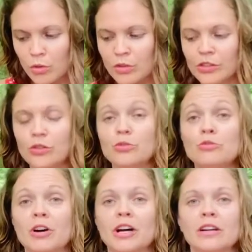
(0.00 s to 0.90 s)
you
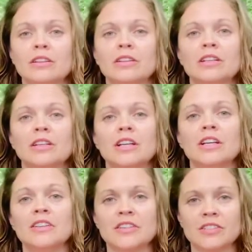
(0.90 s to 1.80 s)
dwell
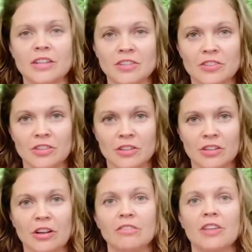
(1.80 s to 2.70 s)
in the center
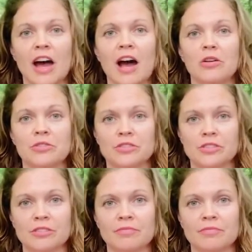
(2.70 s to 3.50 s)
of the house.